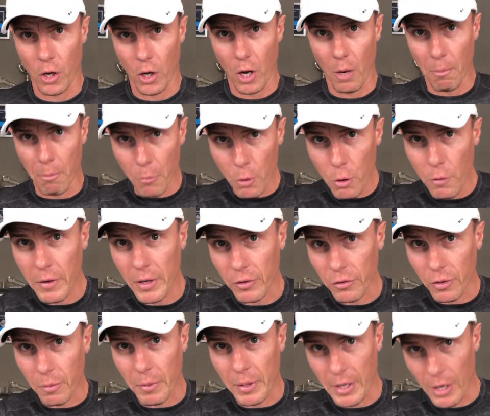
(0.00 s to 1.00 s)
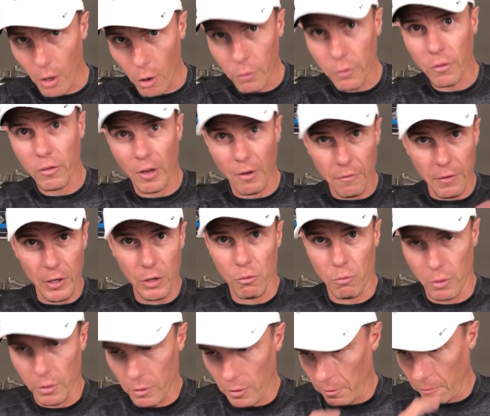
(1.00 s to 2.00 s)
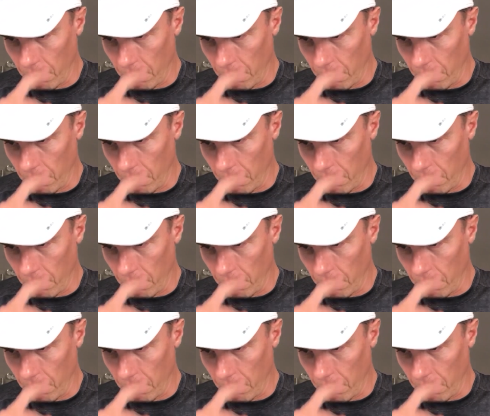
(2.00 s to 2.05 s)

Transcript: I'm moving some of the old stuff into